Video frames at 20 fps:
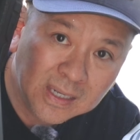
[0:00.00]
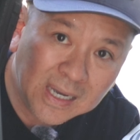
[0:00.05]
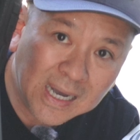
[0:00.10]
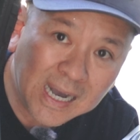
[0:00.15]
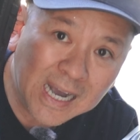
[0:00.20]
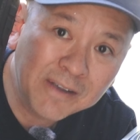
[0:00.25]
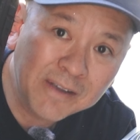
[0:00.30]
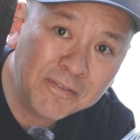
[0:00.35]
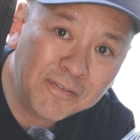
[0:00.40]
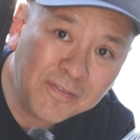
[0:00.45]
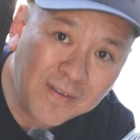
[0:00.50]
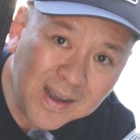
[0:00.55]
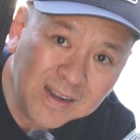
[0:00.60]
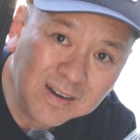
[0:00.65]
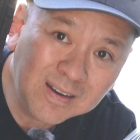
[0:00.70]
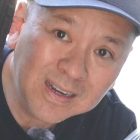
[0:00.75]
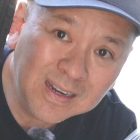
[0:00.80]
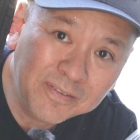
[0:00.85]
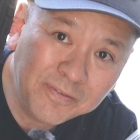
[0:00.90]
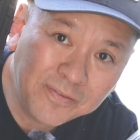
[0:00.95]
I
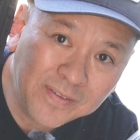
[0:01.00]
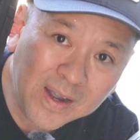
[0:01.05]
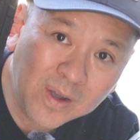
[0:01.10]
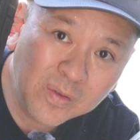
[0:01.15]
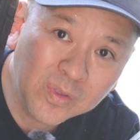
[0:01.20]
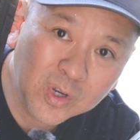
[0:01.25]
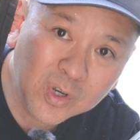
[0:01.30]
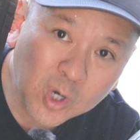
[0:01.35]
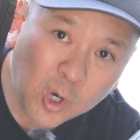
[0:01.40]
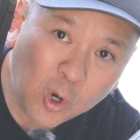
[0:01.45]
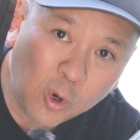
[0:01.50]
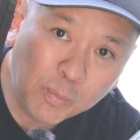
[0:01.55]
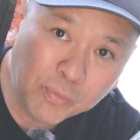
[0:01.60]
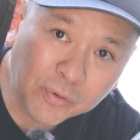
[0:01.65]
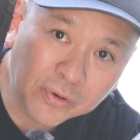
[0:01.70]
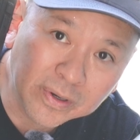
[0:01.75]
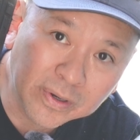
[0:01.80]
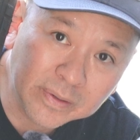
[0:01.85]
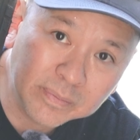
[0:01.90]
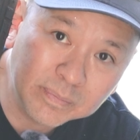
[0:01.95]
finally found the
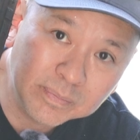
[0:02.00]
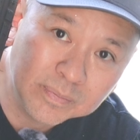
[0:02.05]
culprit.